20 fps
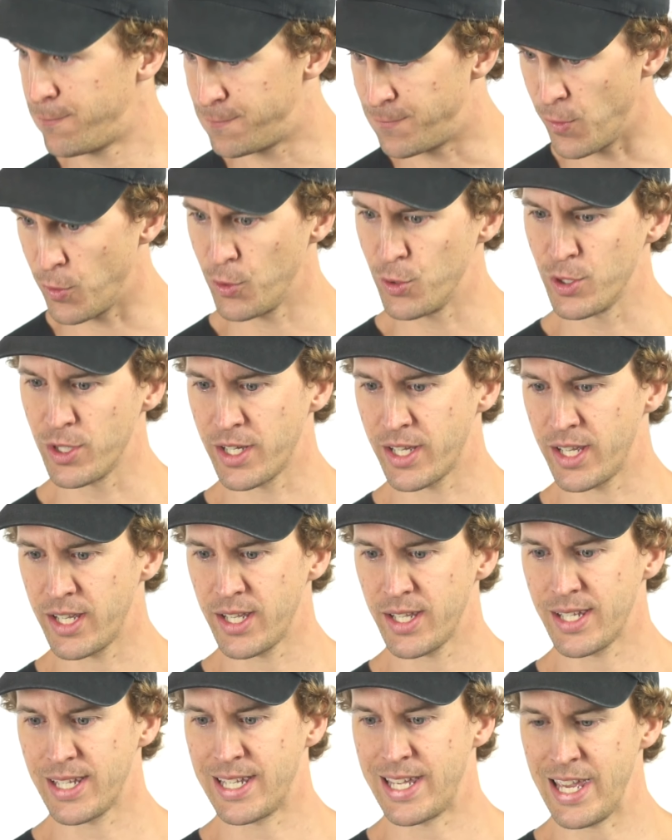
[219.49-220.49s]

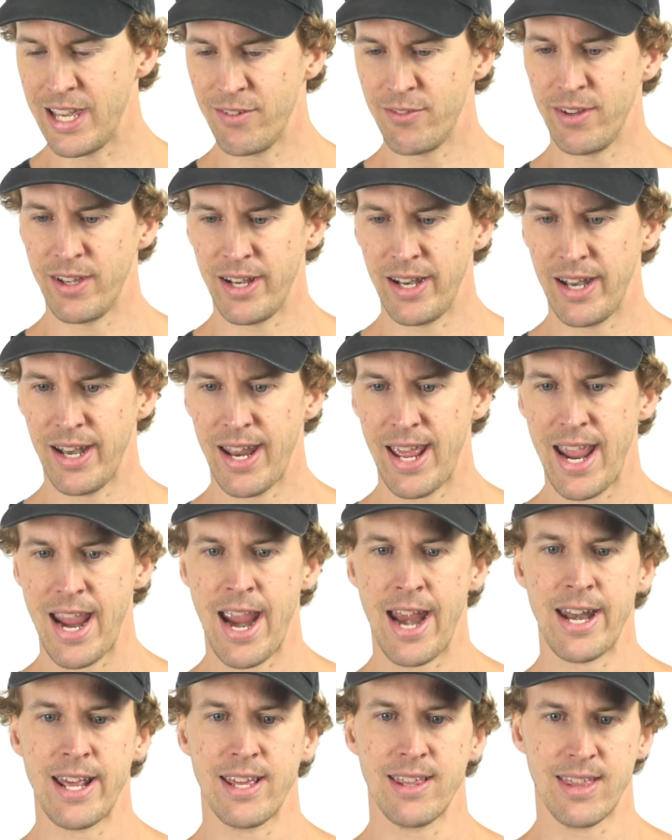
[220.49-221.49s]
fully given
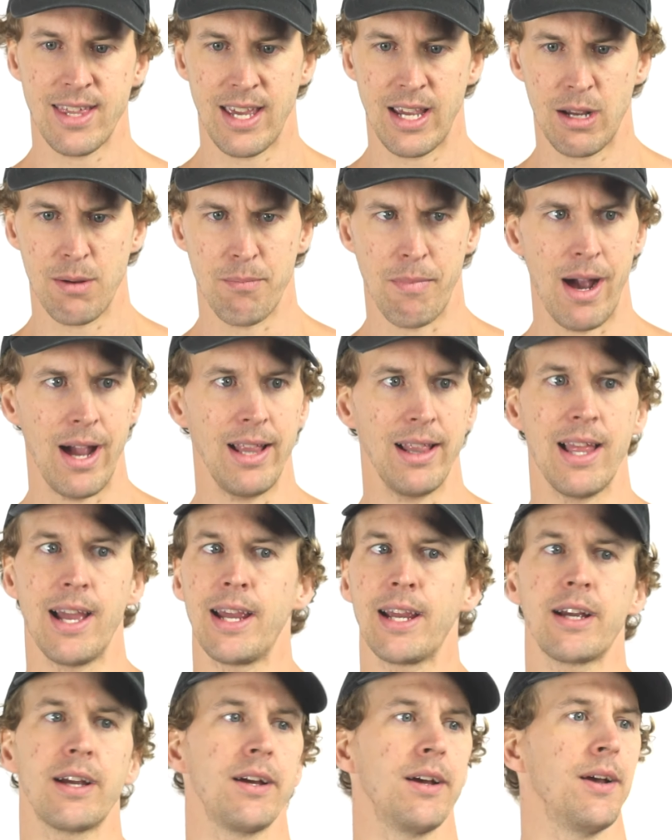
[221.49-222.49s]
anything my
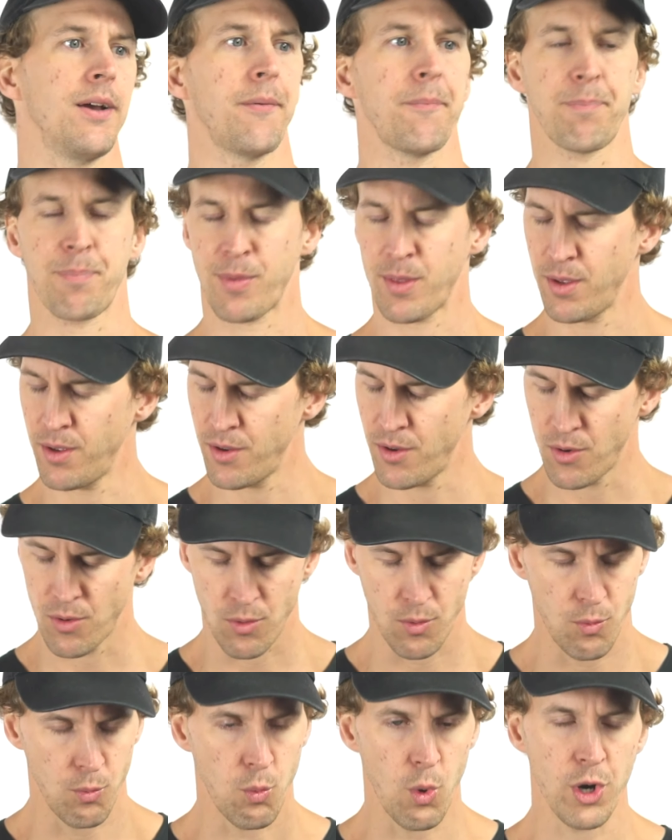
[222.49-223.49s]
like
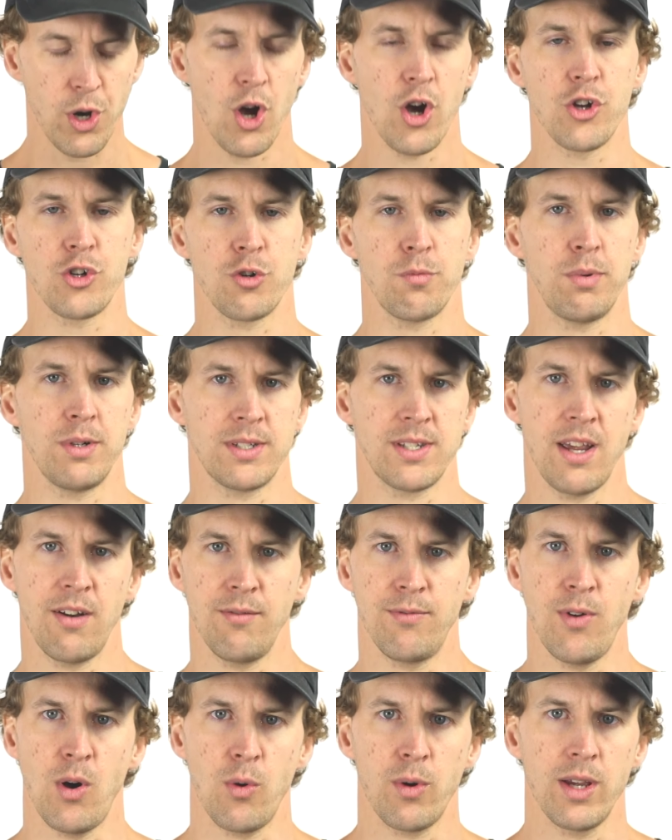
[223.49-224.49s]
100%
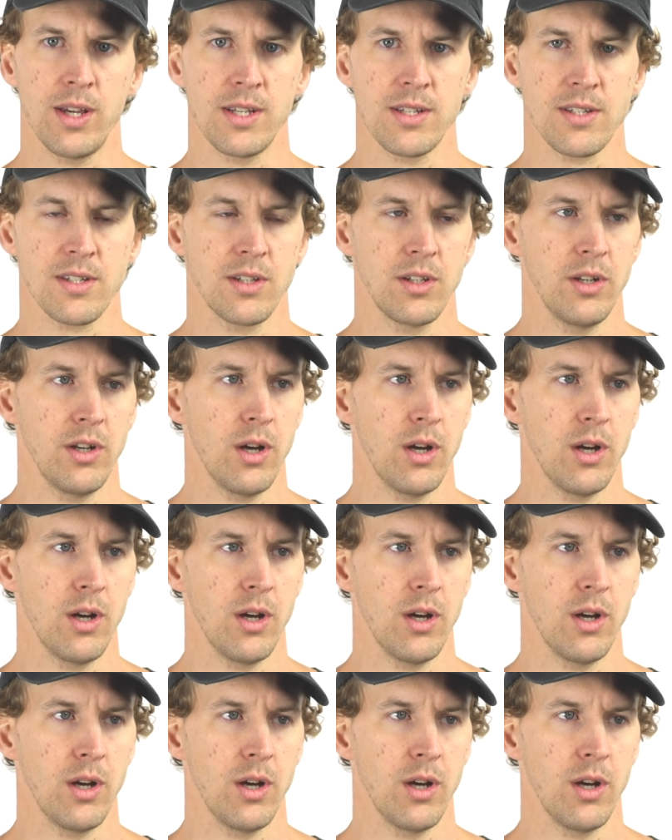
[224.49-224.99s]
focus,